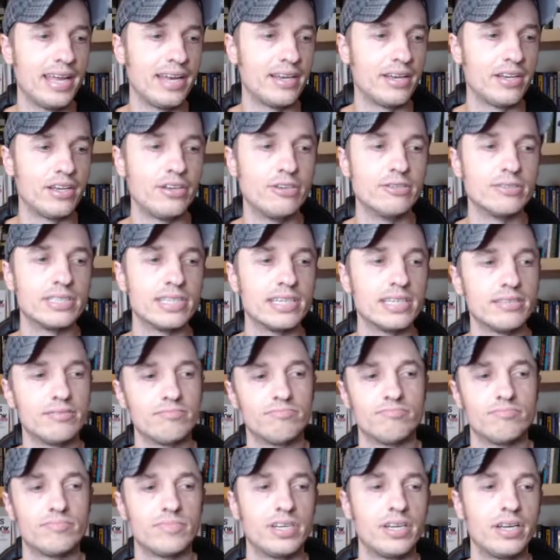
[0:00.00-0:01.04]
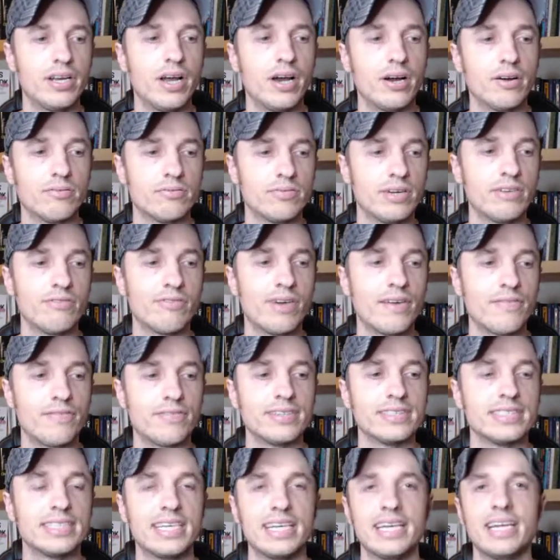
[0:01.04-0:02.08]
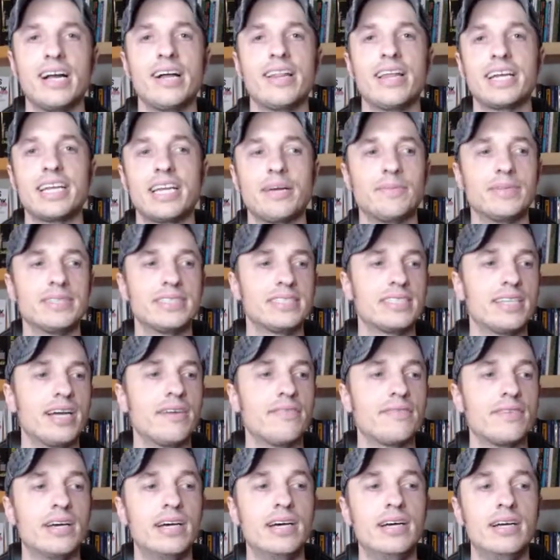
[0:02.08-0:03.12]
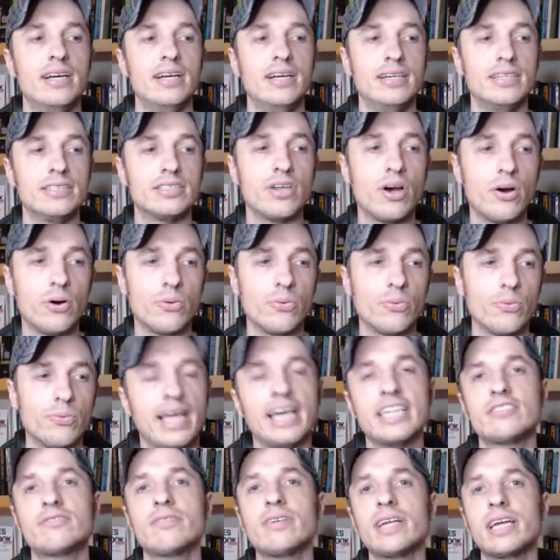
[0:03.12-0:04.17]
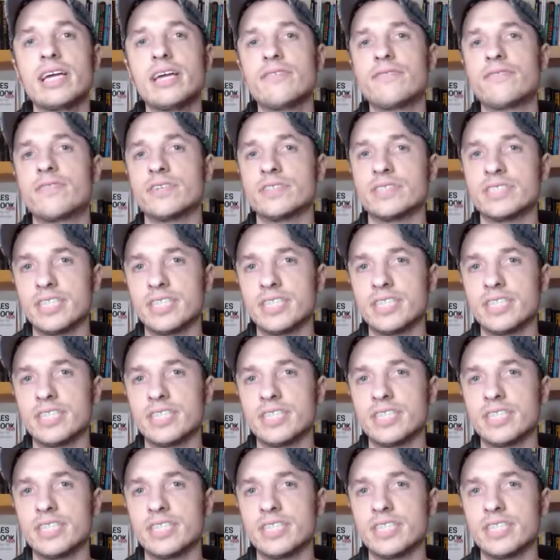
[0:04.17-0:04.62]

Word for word: and use it you know, and reference it and all that type of stuff. So that's really it for